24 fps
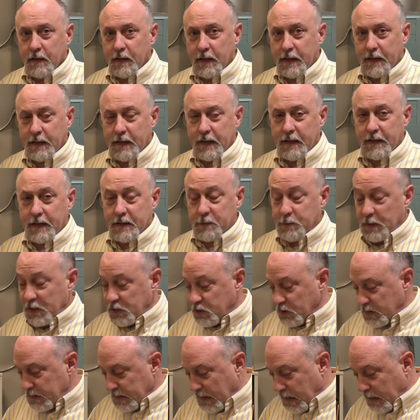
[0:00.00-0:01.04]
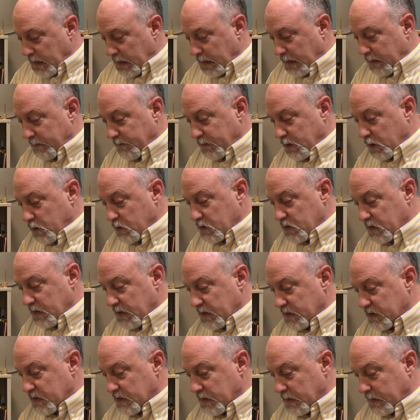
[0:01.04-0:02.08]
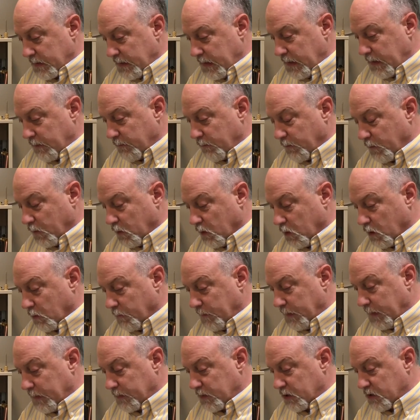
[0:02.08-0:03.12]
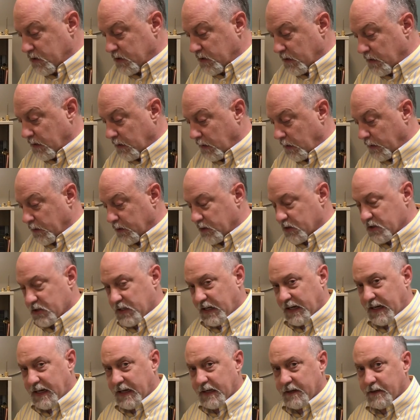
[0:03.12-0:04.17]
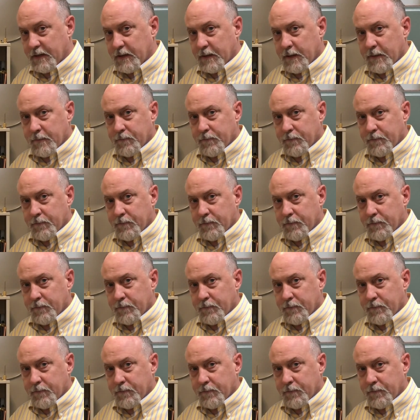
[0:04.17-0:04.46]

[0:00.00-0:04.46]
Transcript: and, and especially now that I've used this kit for a little bit just to understand